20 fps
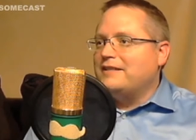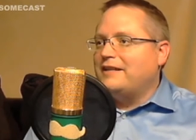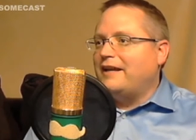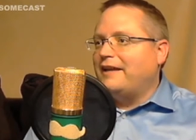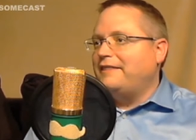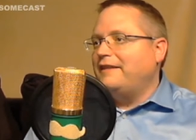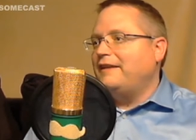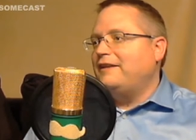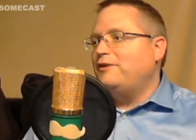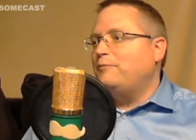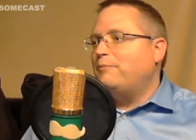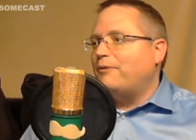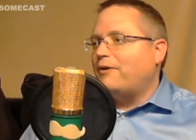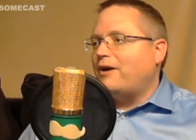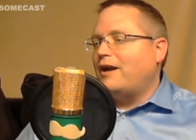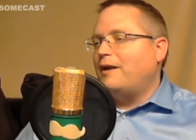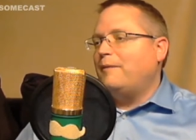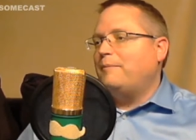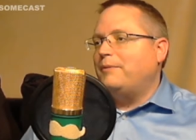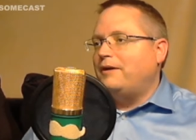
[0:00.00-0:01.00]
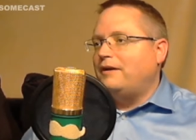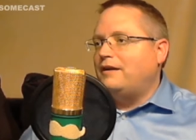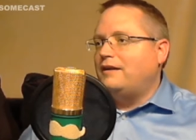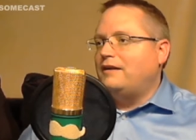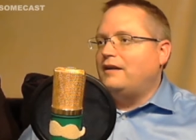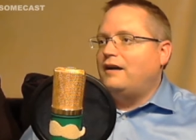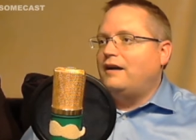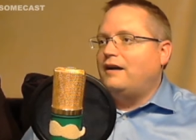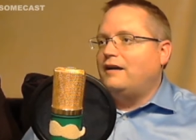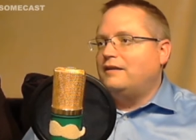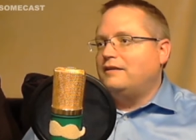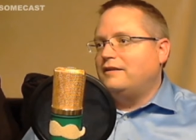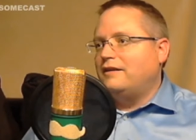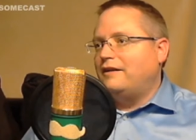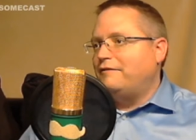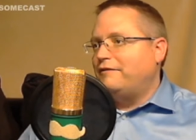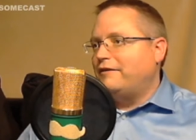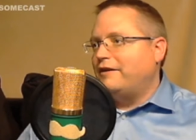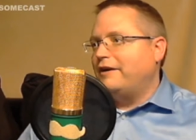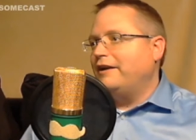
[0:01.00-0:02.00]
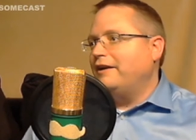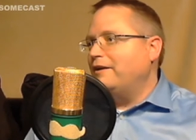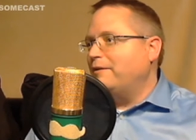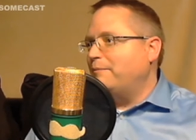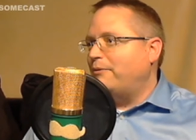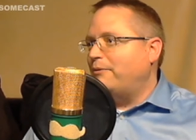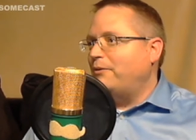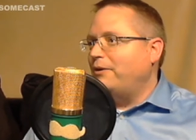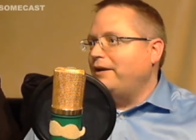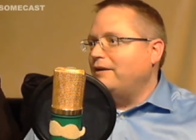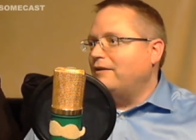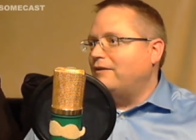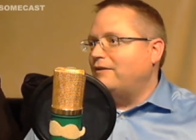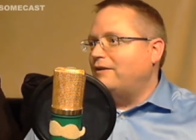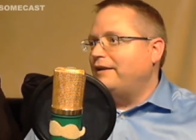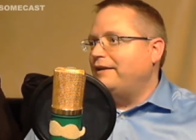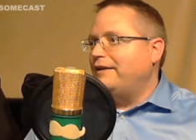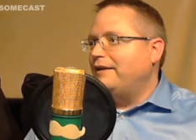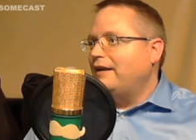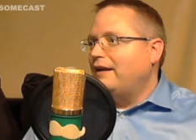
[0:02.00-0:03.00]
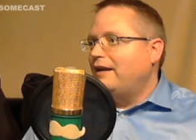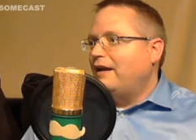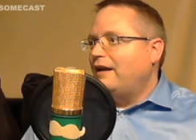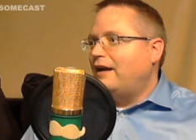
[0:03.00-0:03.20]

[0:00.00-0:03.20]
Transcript: And I think you brought up a very good point on,